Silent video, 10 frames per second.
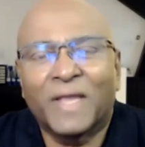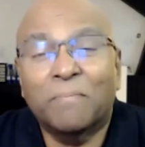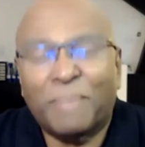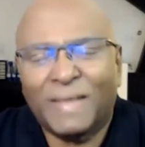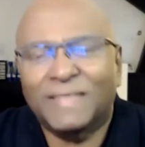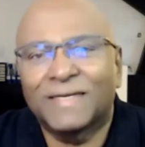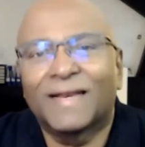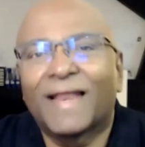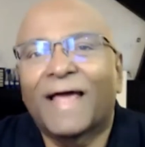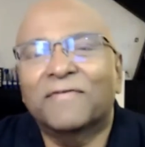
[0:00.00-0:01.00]

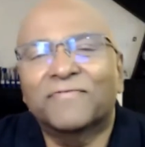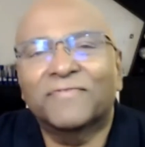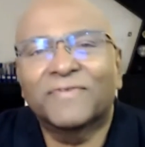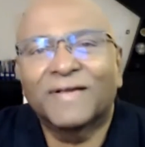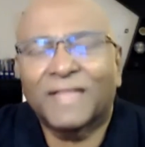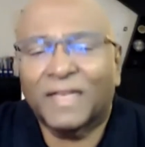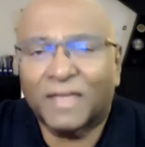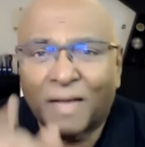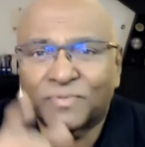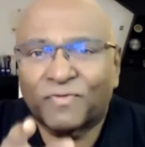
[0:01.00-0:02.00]
abundant life that
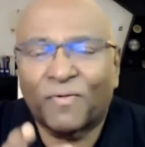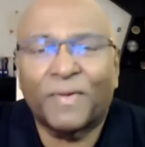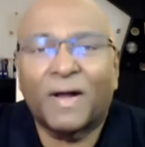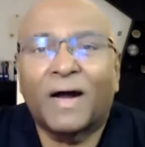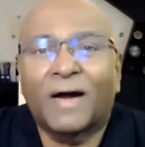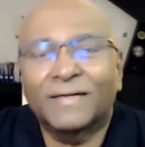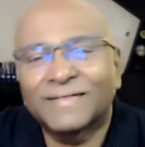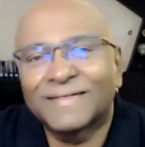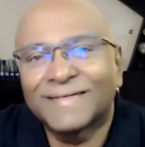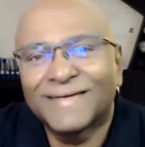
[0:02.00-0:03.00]
comes from the heart.